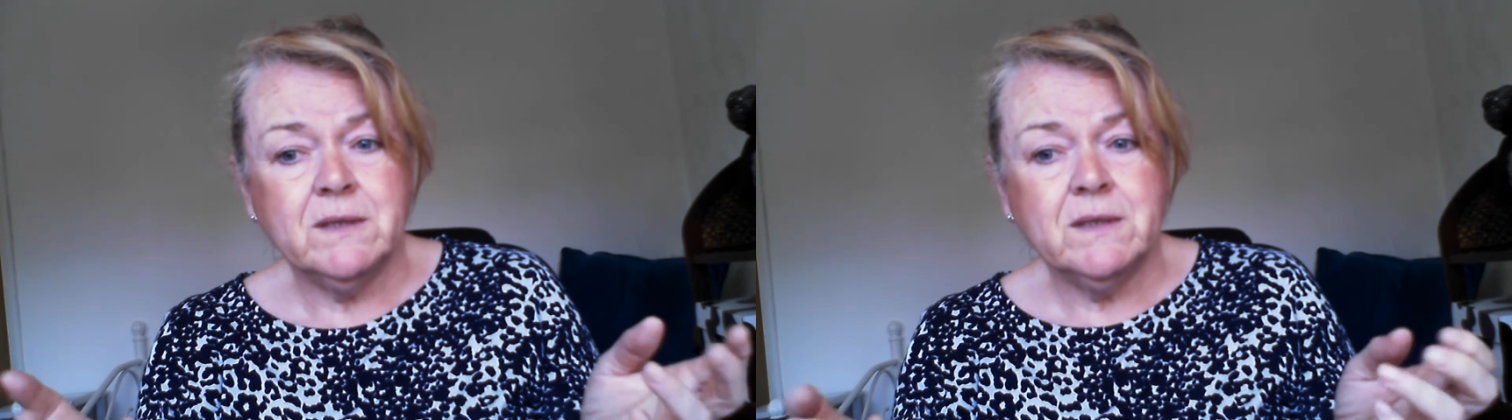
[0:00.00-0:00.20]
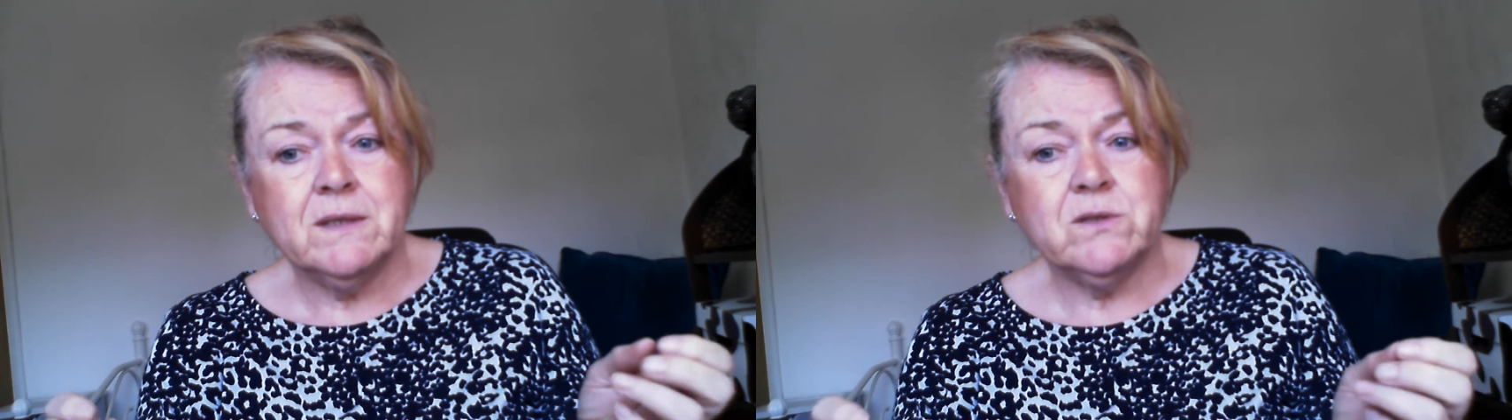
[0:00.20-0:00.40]

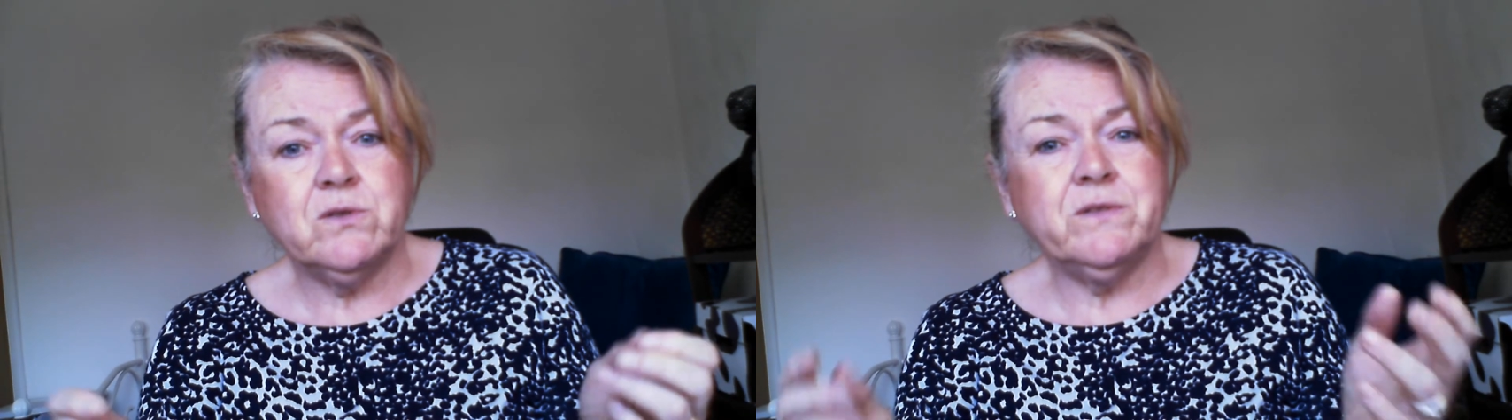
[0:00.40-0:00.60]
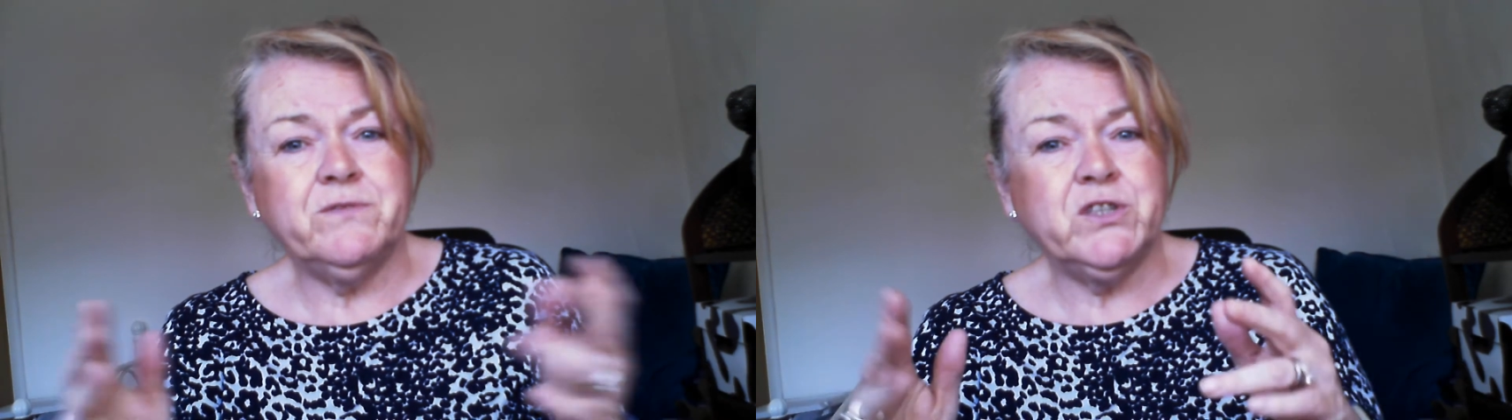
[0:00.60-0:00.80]
sort of
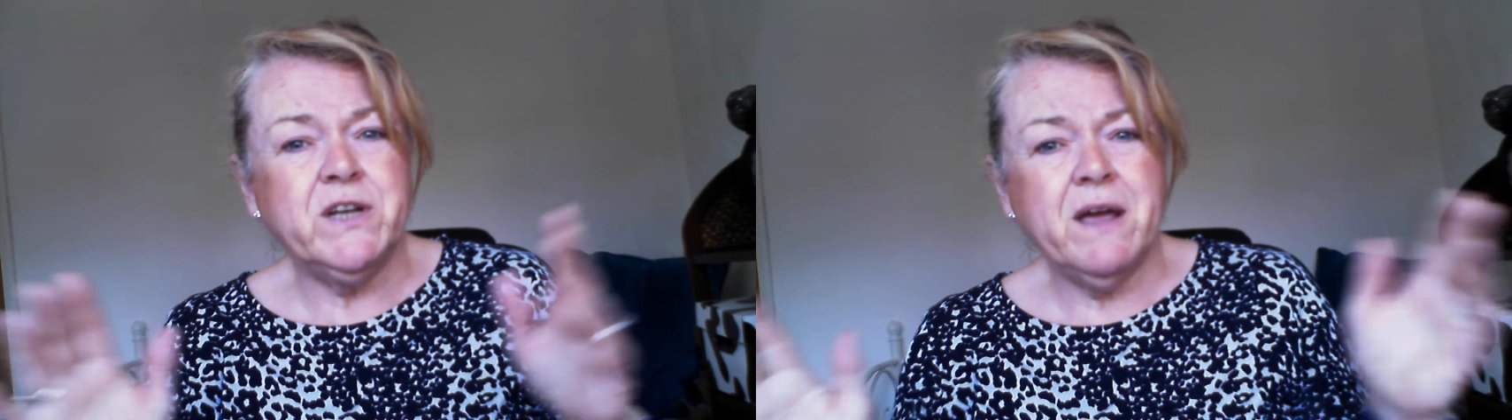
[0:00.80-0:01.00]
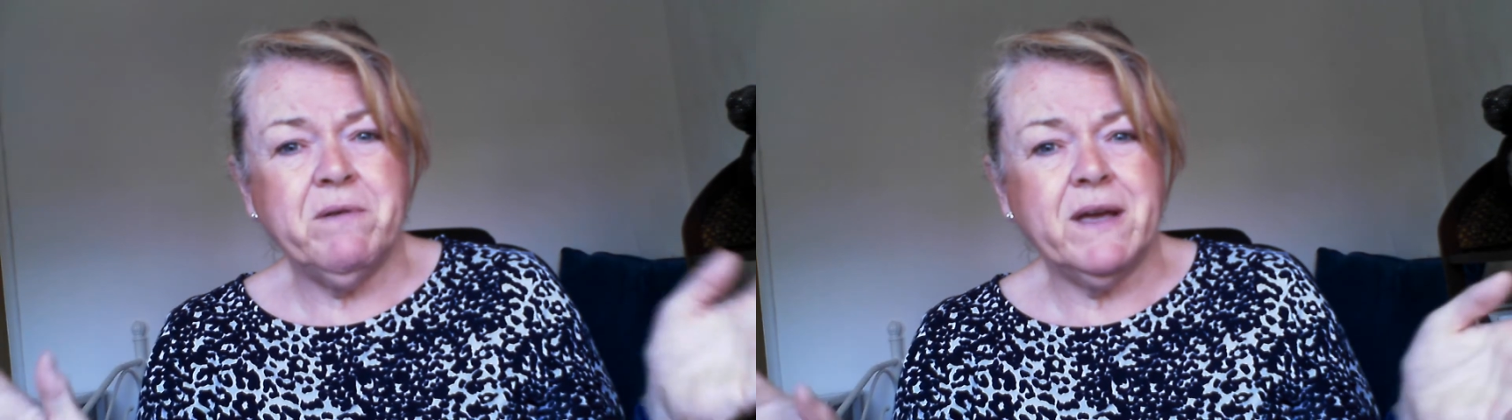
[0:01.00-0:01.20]

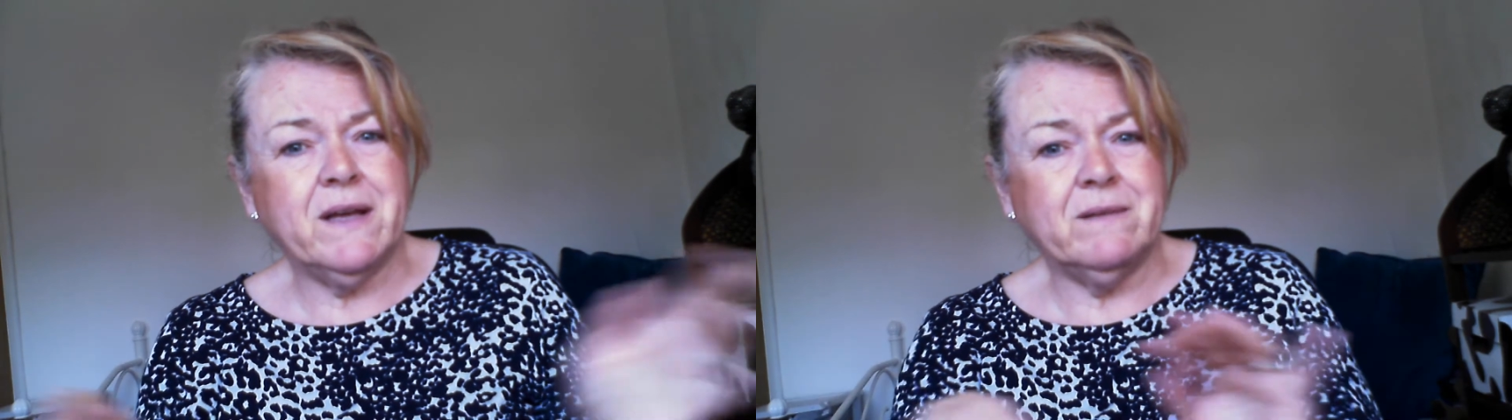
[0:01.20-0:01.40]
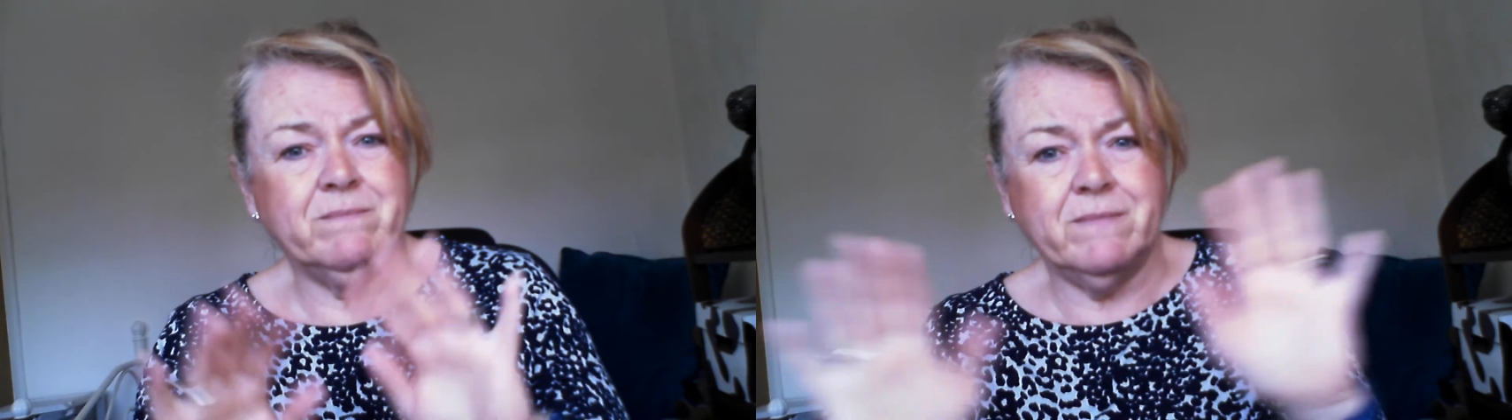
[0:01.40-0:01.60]
generic
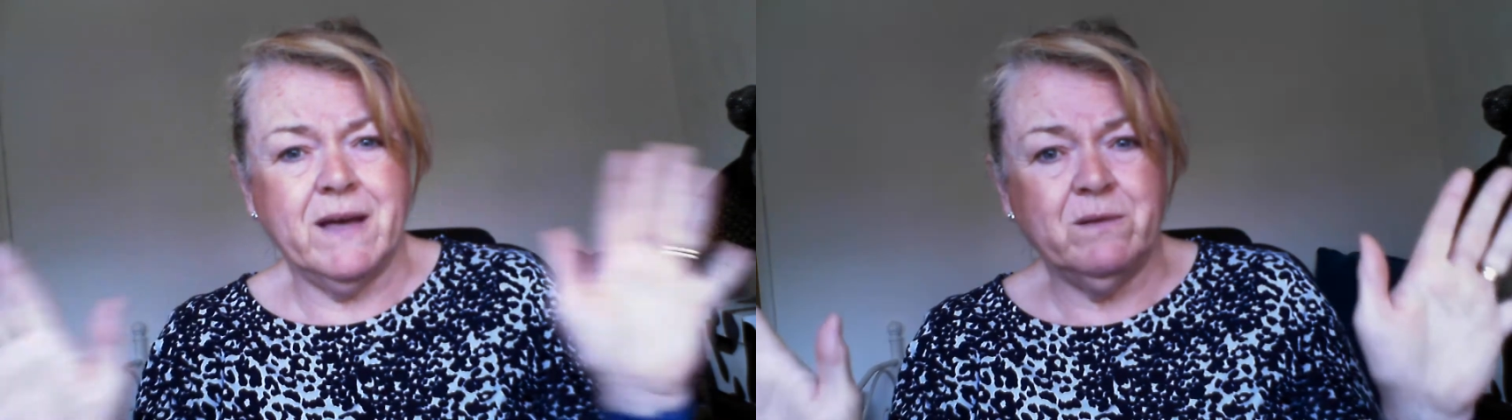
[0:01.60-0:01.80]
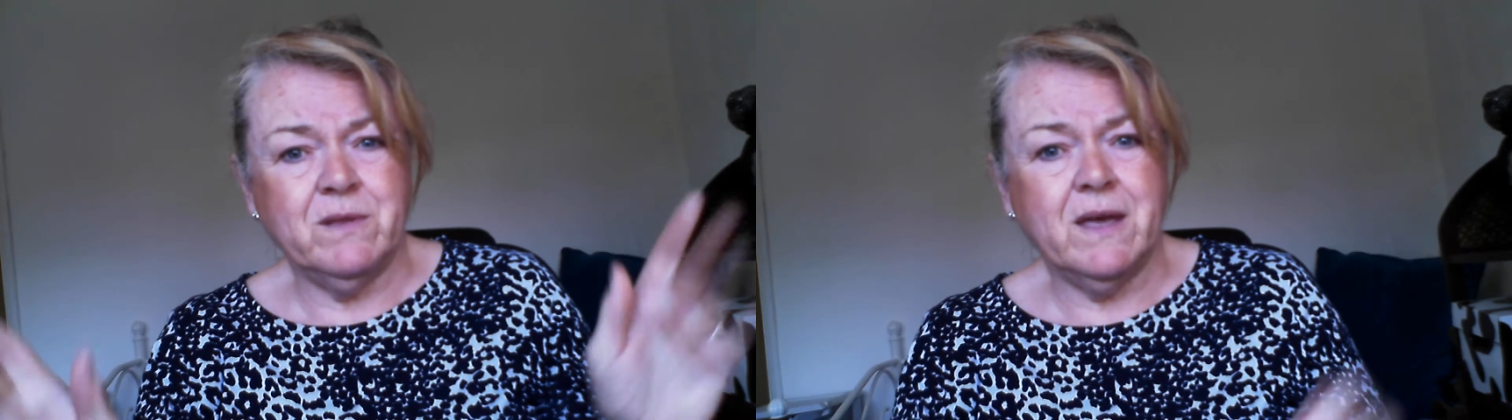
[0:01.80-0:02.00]

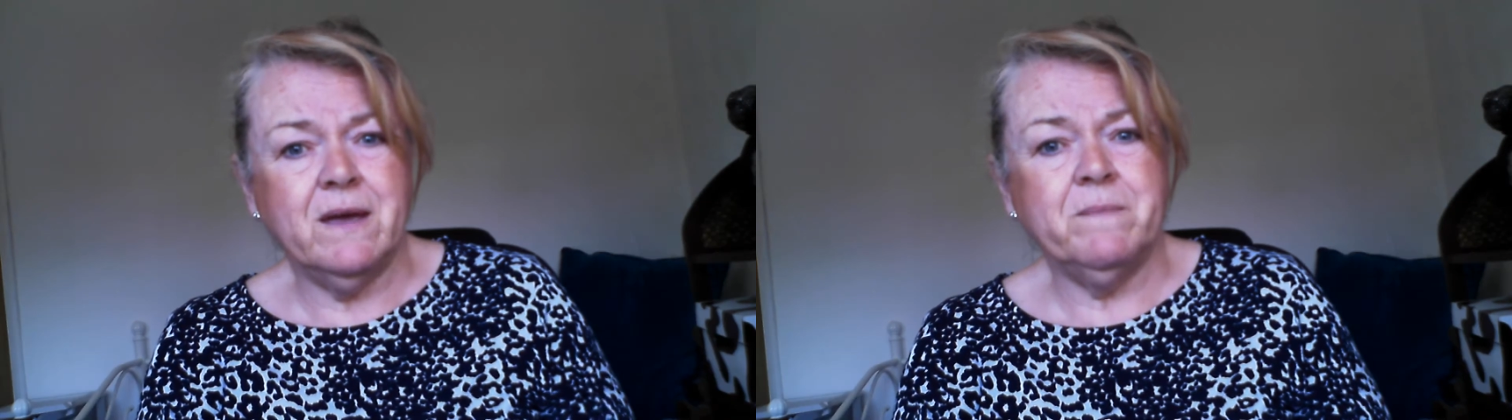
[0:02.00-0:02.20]
out there